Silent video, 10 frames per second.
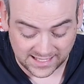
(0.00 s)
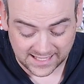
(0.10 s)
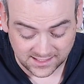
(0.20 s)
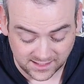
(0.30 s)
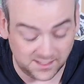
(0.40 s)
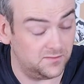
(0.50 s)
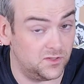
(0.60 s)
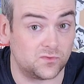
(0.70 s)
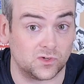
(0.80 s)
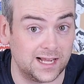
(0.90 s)
Again, if
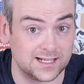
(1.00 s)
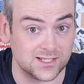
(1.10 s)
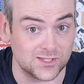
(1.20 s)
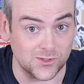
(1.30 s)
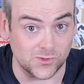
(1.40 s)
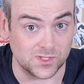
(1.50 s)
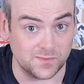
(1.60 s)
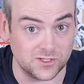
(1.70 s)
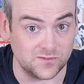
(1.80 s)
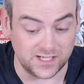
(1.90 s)
you've got access to the
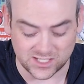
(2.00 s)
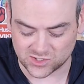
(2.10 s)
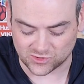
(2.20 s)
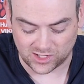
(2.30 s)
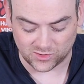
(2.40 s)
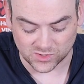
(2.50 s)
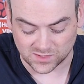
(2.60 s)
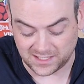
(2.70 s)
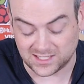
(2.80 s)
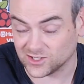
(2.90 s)
automotive industry or
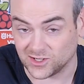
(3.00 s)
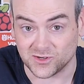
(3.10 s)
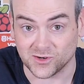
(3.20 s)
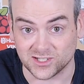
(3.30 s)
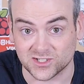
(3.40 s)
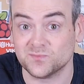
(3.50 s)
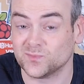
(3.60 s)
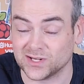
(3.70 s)
some inside knowledge,